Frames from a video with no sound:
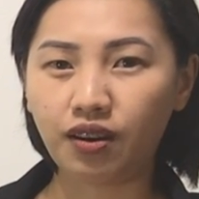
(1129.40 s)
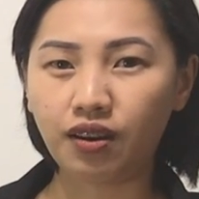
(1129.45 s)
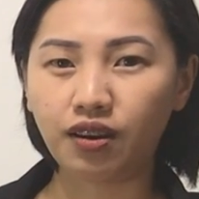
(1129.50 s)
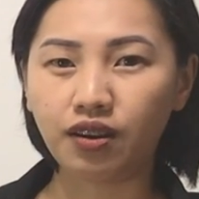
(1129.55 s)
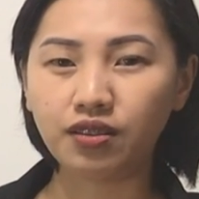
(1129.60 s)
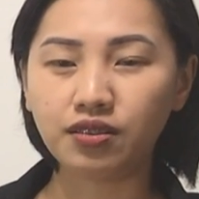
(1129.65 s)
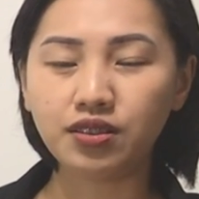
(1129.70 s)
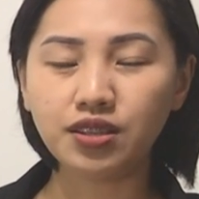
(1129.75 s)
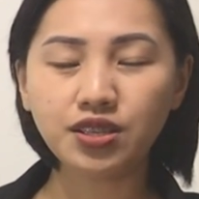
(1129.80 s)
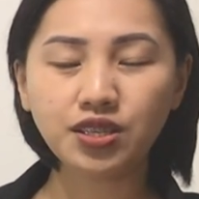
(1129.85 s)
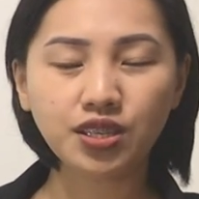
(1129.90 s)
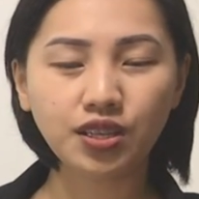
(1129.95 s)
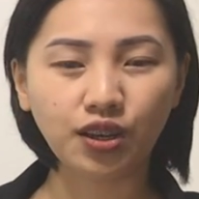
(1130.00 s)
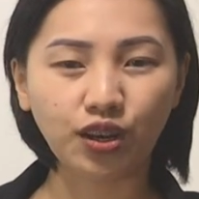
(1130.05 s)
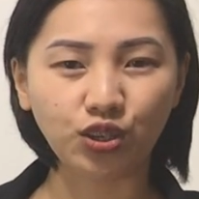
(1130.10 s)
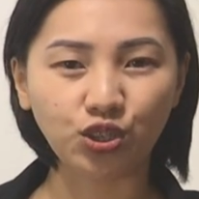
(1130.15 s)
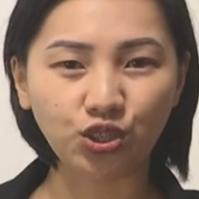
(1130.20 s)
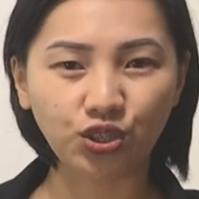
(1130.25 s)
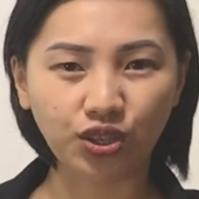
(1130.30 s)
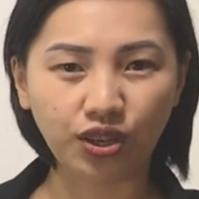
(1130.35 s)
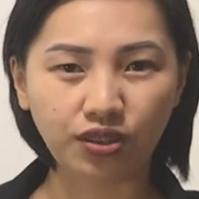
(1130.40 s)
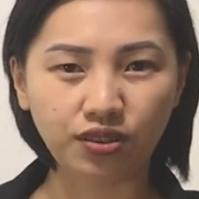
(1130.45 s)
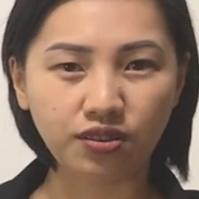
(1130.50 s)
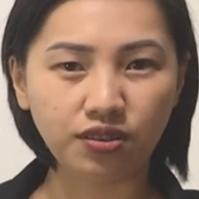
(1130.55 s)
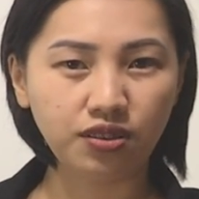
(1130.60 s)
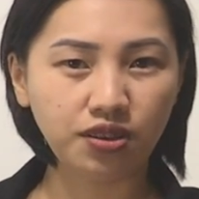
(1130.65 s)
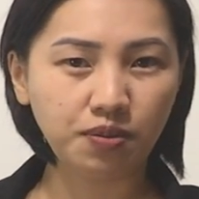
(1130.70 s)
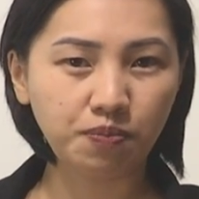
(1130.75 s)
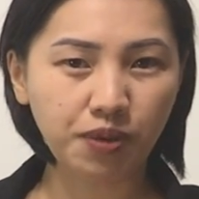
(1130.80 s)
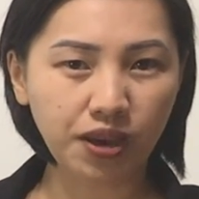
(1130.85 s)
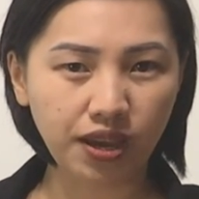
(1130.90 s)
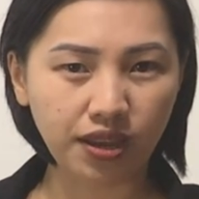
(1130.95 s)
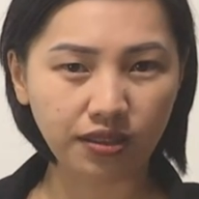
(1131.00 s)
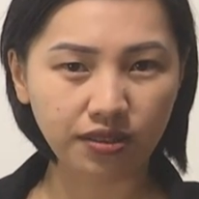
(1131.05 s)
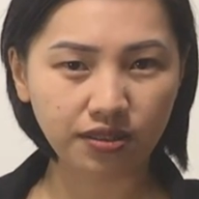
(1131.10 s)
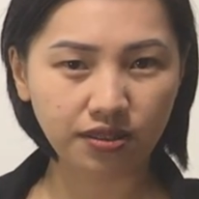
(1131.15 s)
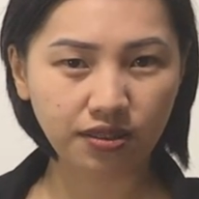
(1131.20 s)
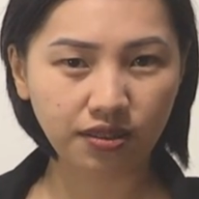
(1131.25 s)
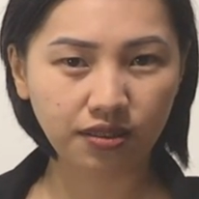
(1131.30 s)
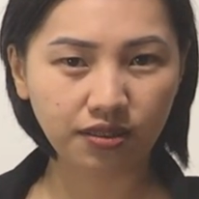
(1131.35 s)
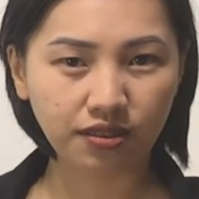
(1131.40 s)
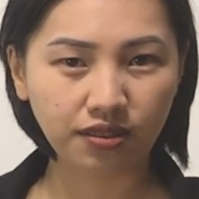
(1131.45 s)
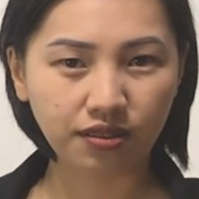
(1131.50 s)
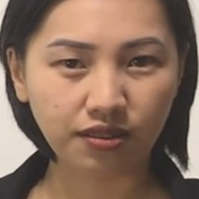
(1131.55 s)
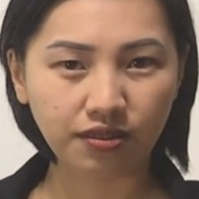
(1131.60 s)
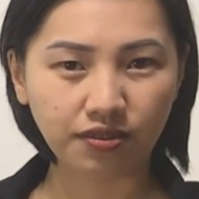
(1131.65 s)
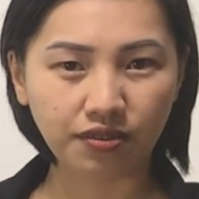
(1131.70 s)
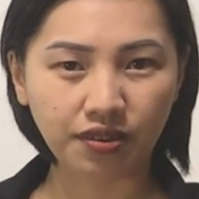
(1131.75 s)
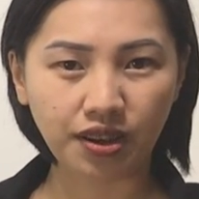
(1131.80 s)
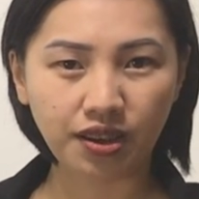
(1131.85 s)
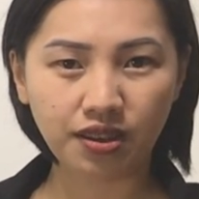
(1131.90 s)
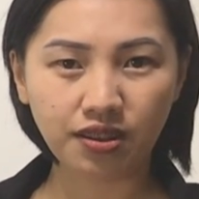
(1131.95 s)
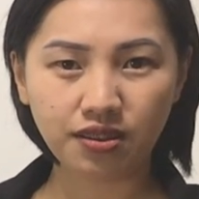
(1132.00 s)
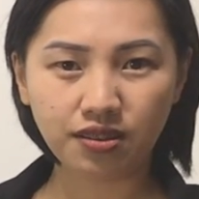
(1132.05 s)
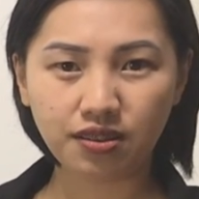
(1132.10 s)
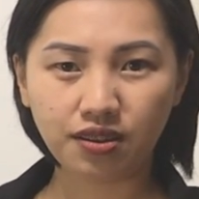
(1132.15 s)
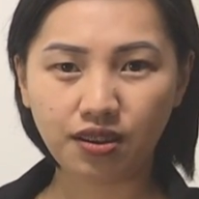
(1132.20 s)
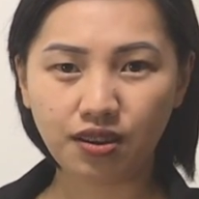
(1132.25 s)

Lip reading: discussion, debate, right?